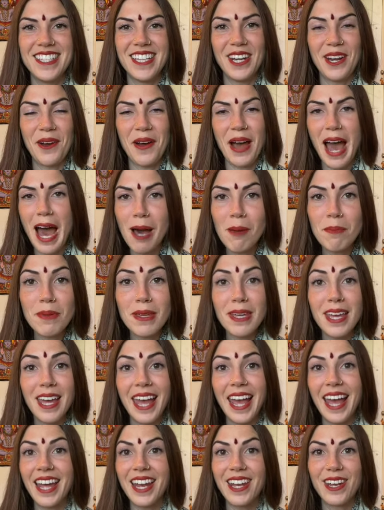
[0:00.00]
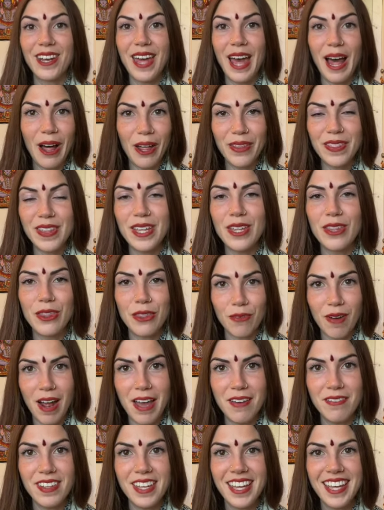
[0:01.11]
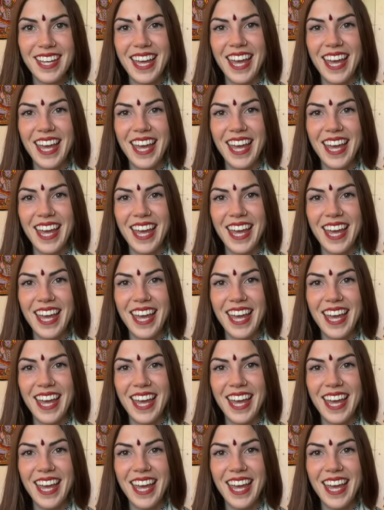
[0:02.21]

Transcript: you know, happy and healthy and thriving.